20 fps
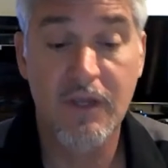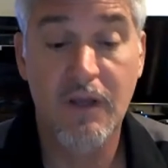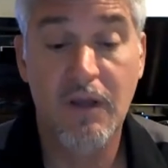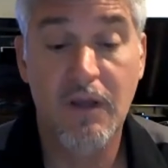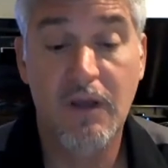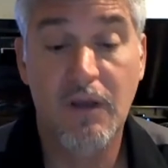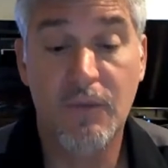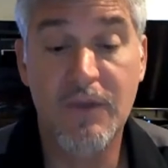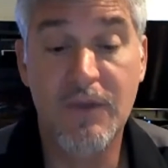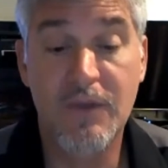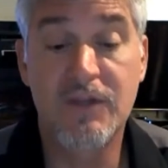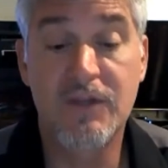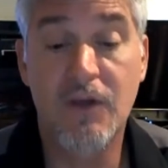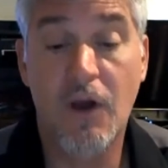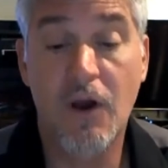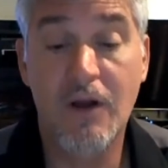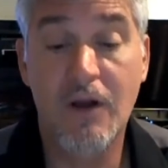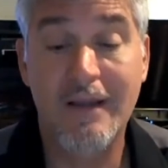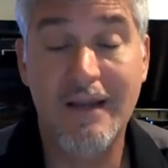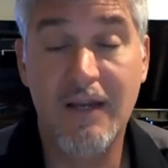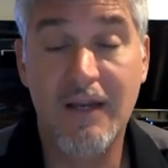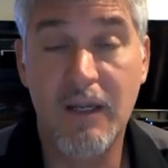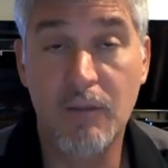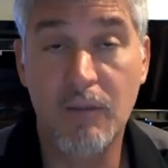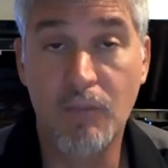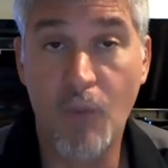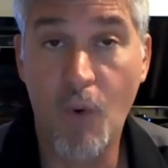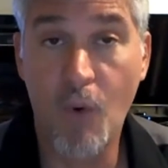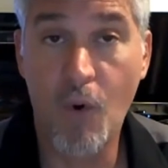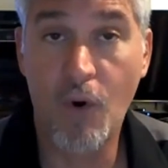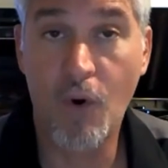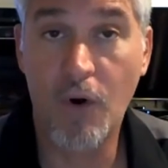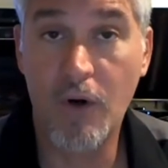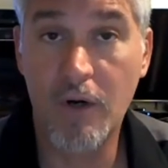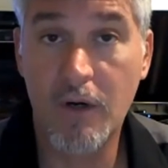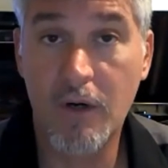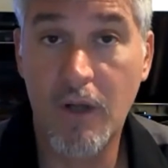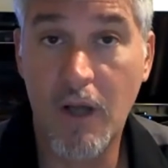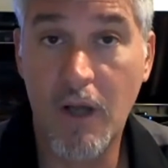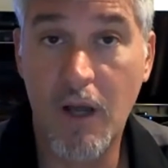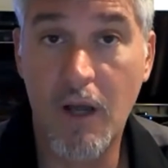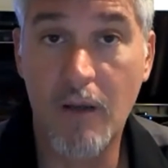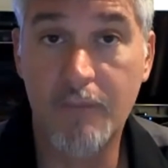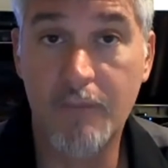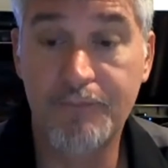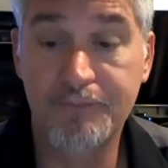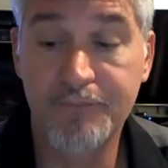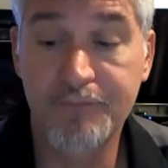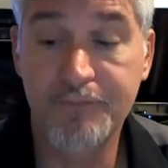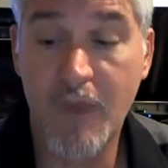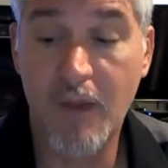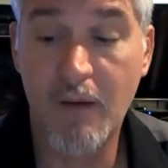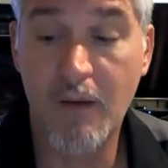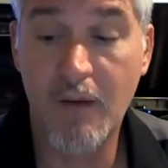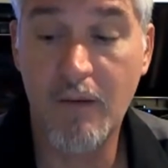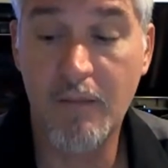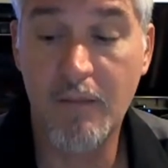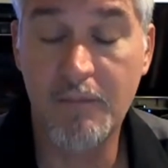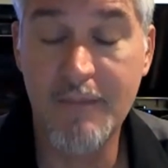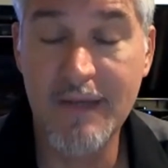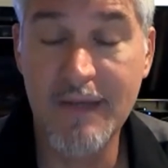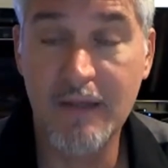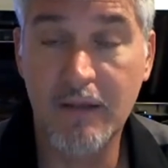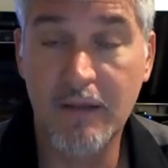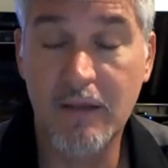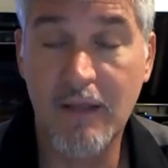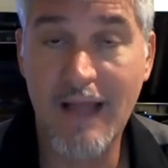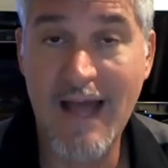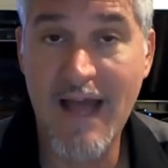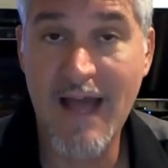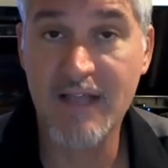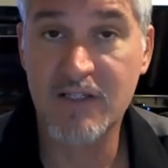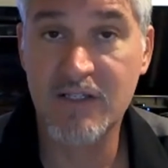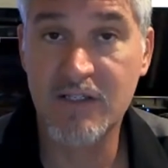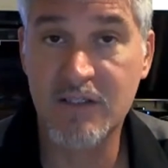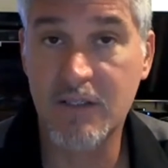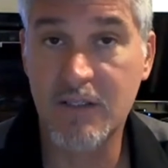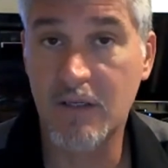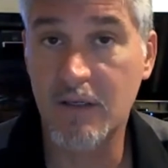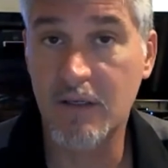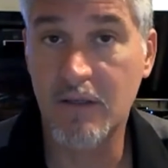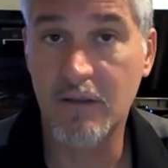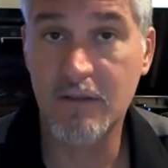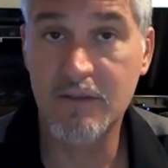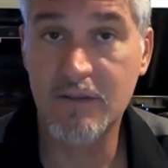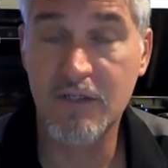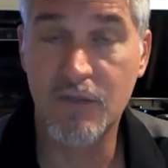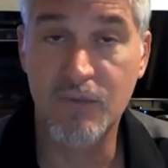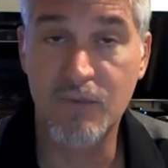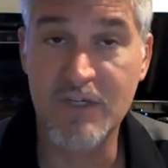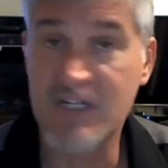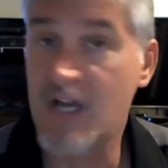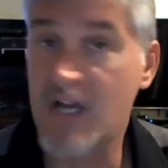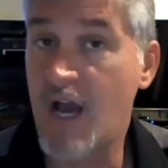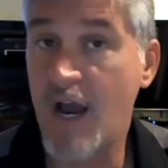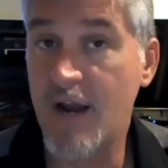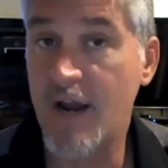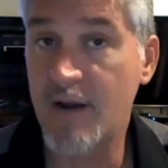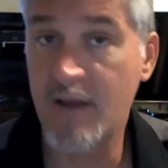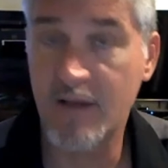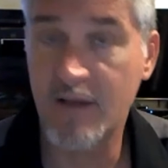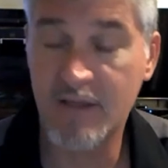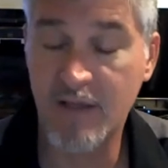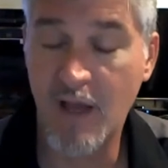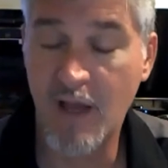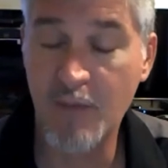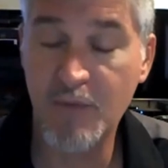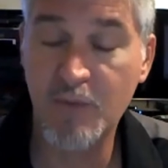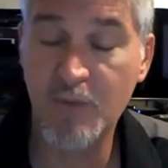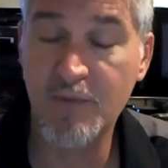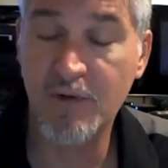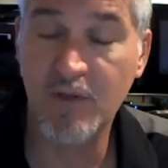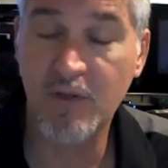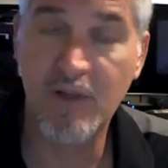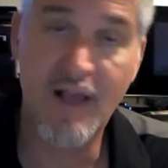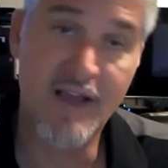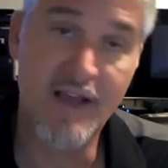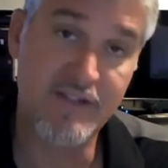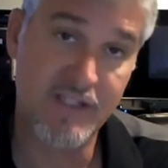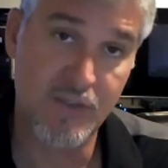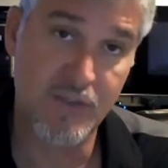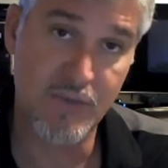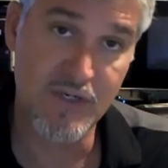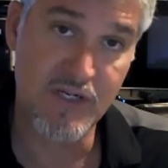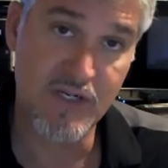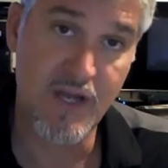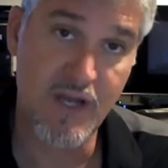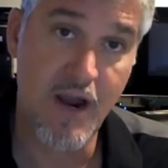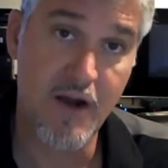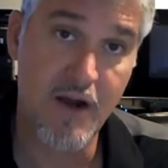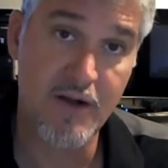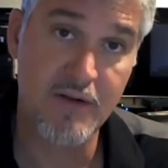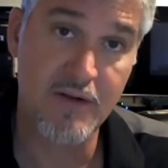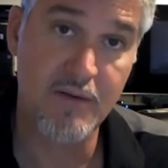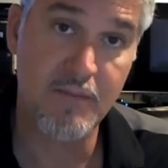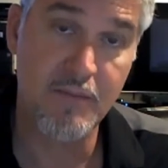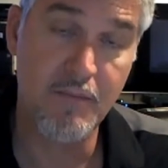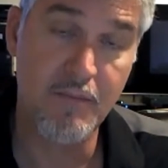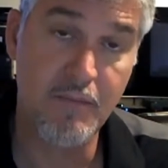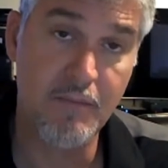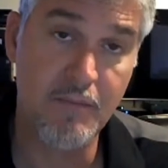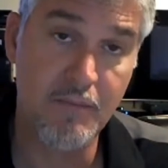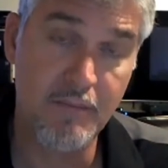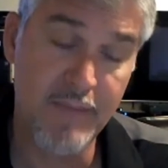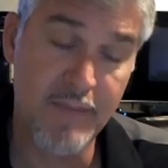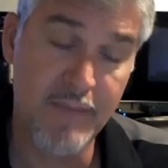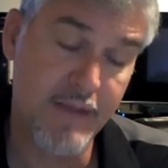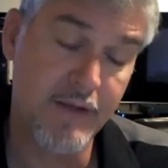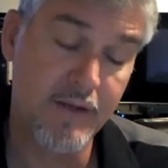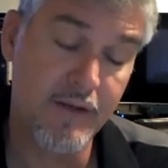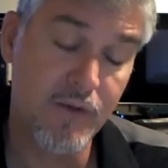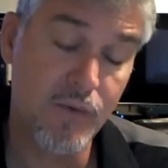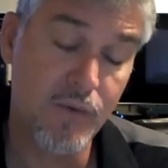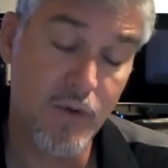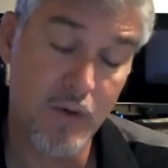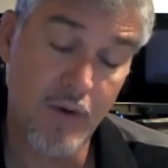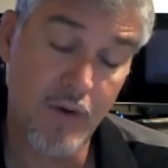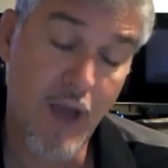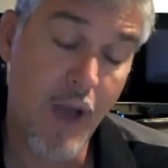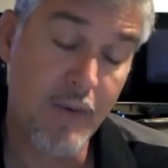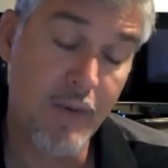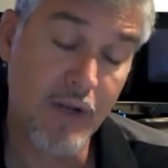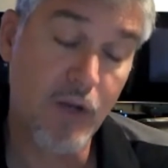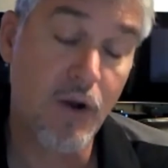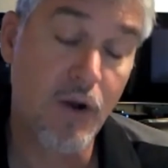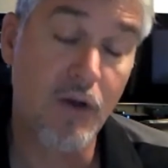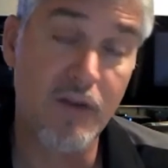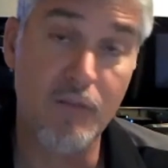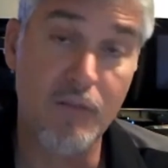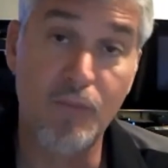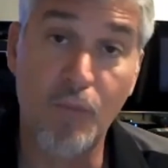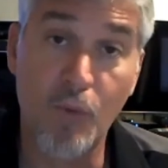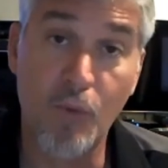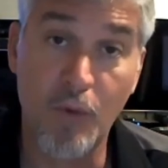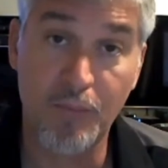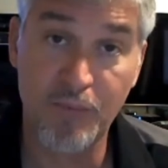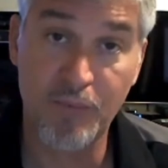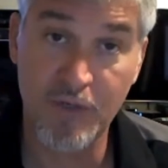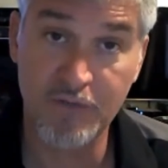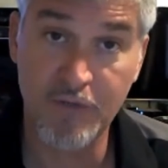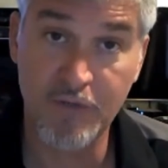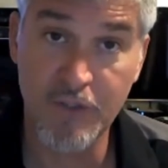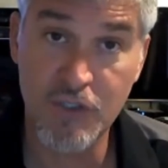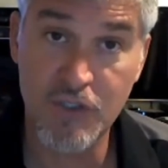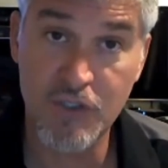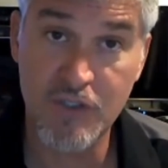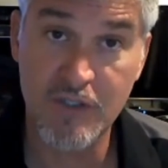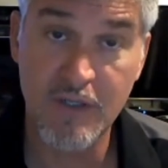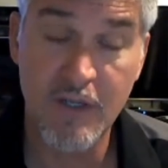we are getting more middle class to upper middle class to retired men who are, I would call them, more privileged.